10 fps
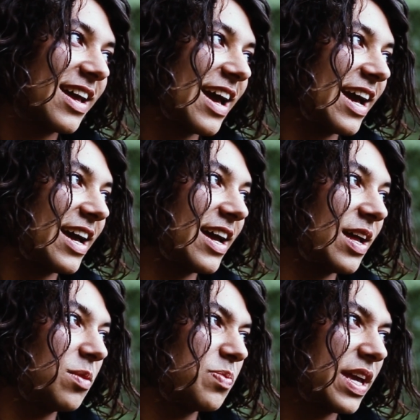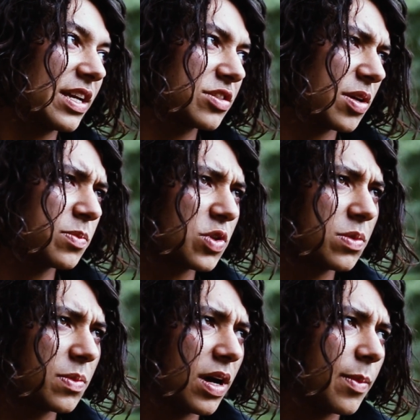and being jumped
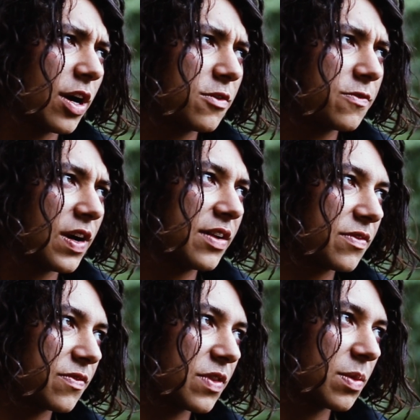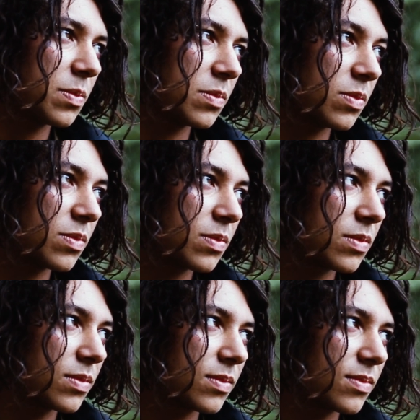on by about 5 of them
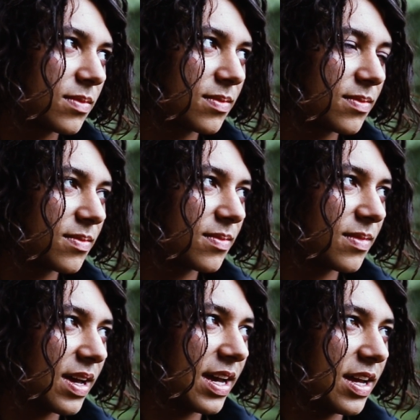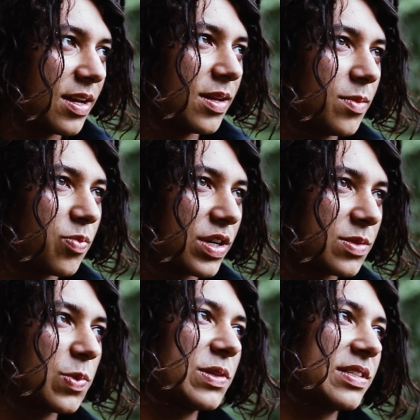and
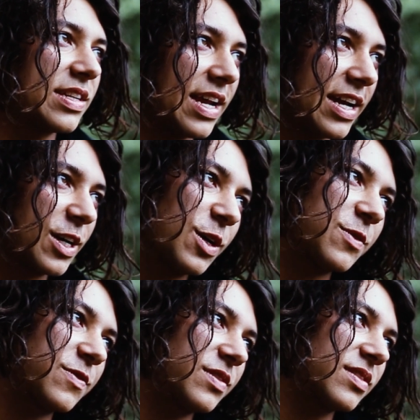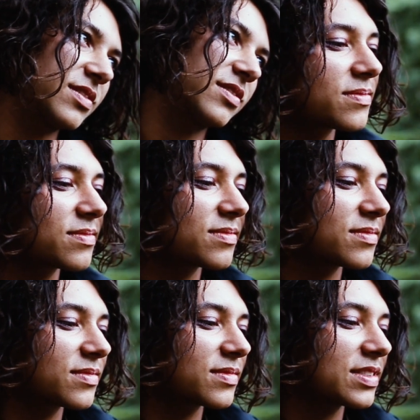pressure pointed and handcuffed.
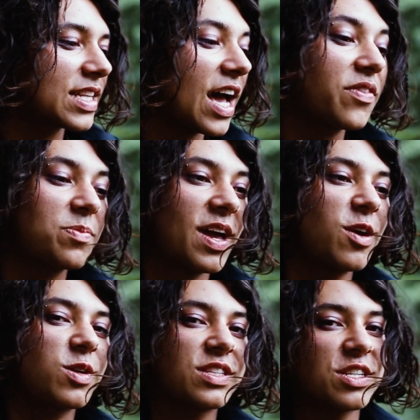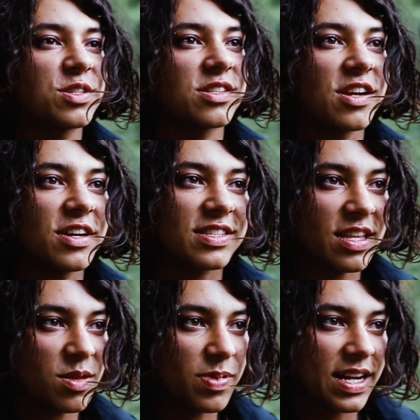Having bail conditions and
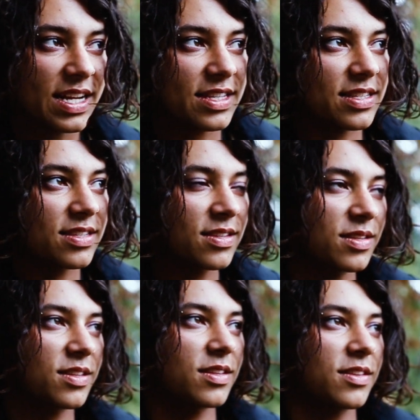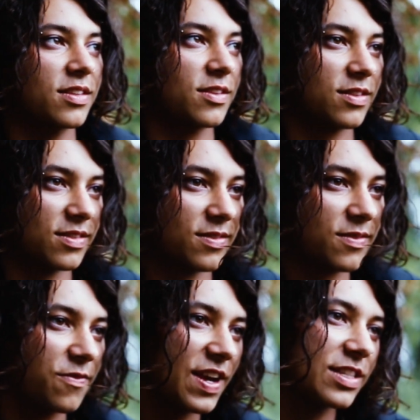asking the police
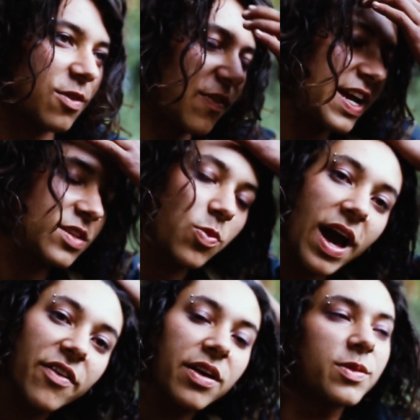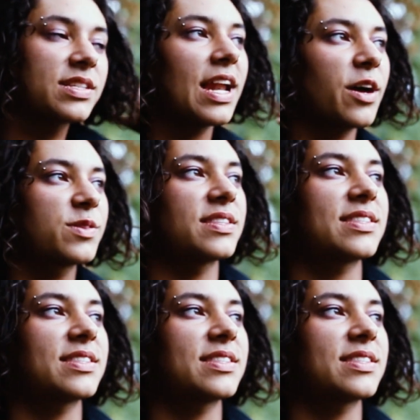face to face where I was allowed to